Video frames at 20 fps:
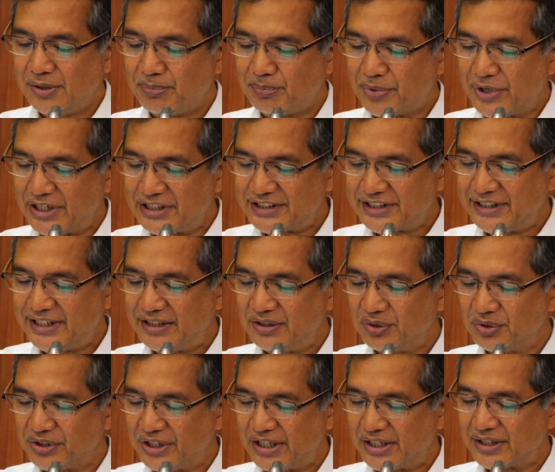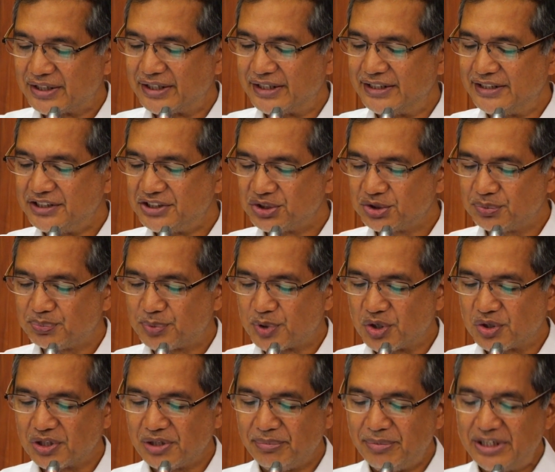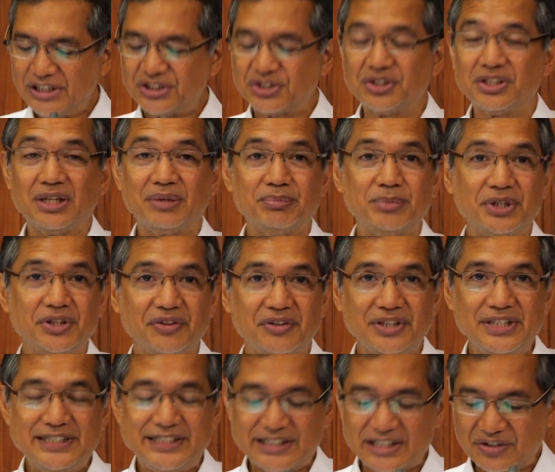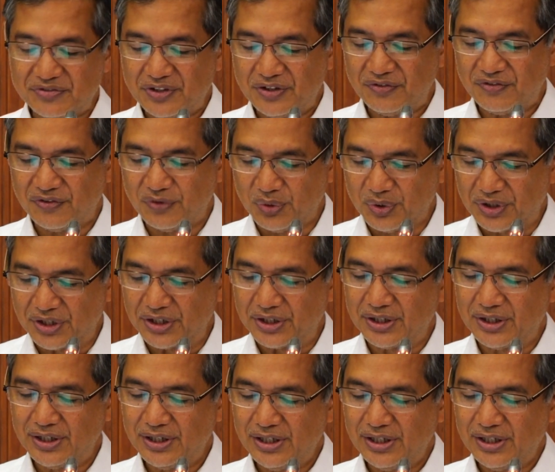President Duterte issued Proclamation number 374,